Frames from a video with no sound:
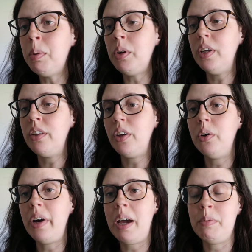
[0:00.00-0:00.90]
building, the
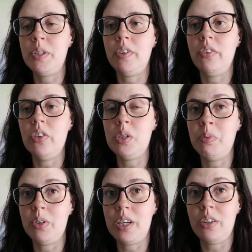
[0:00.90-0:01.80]
whole atmosphere of this
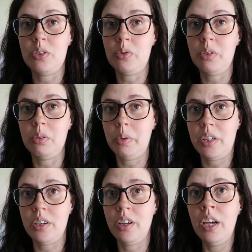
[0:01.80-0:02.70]
small town is really
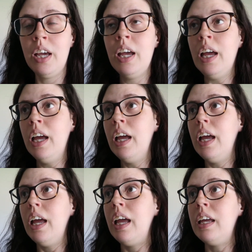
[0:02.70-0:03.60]
weird.
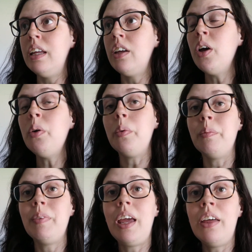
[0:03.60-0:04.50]
And
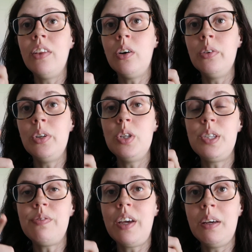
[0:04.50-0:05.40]
oh, and the old
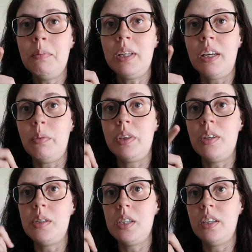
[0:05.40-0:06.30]
dude's family with
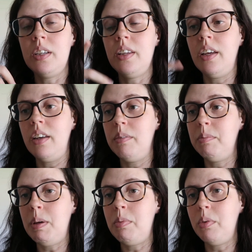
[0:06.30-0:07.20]
the son
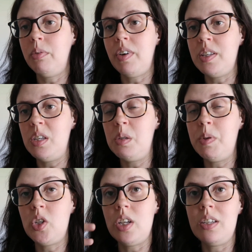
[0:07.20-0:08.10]
that people find
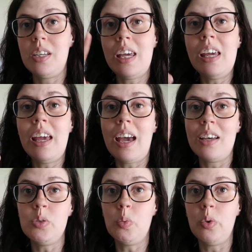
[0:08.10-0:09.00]
suspicious, he
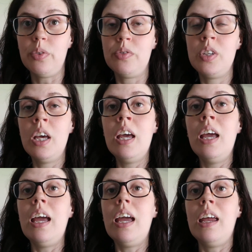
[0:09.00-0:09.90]
has wolves.
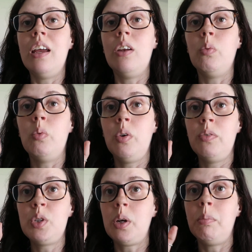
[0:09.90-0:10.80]
And
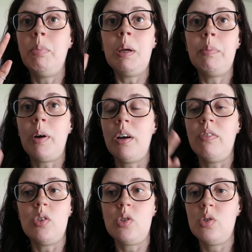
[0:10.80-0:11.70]
wolves are a big part
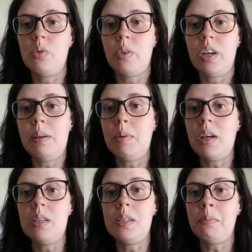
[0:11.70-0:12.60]
of the story
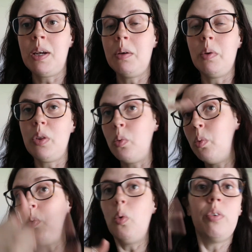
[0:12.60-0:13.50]
because somebody with a
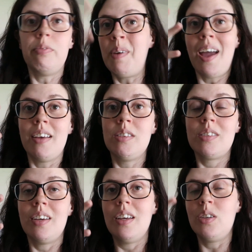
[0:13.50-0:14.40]
wolf
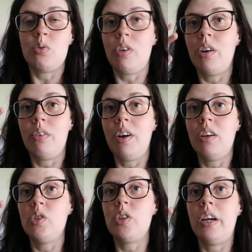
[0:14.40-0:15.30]
mask is running
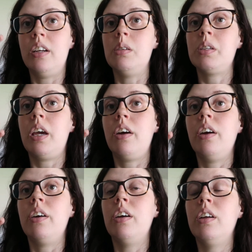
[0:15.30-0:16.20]
around trying to
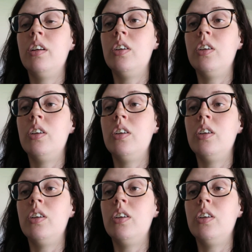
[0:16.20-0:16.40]
scare